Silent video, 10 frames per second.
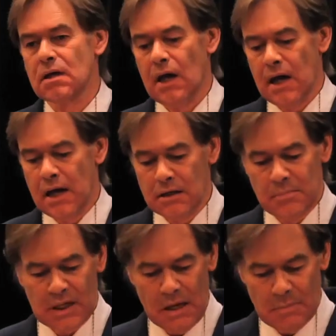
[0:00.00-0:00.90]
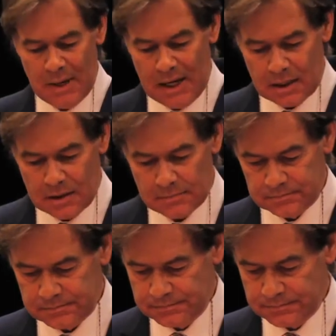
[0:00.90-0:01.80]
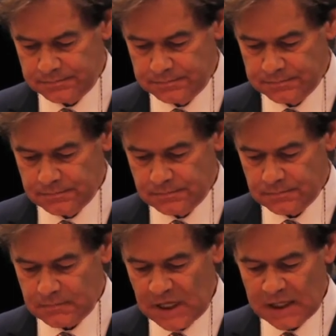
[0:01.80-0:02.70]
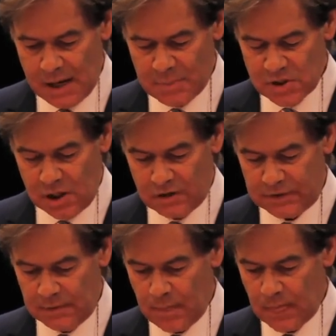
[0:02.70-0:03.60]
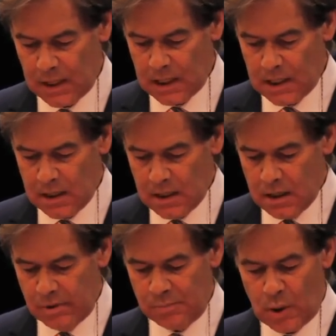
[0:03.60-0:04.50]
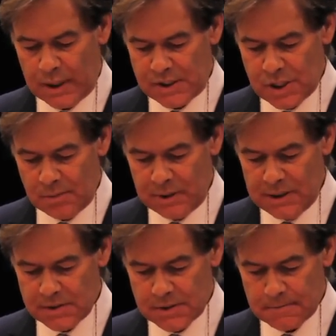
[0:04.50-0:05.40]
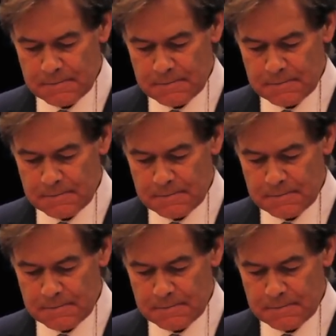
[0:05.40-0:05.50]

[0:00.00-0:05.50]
and it became a bank. That happens often with mortgage companies.